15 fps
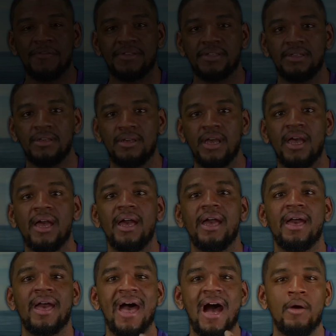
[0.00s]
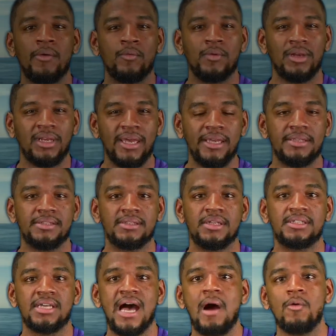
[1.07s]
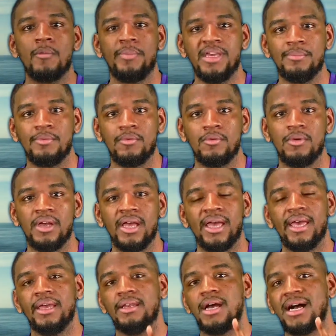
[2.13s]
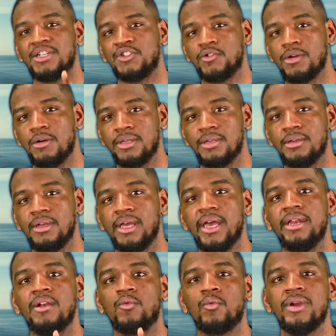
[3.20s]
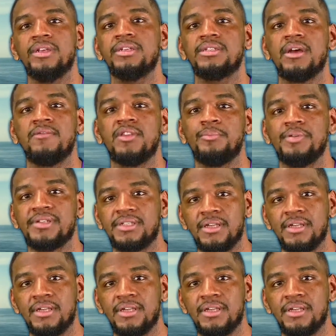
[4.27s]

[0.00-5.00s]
prophecy and how it relates to our people in Australia and the regions of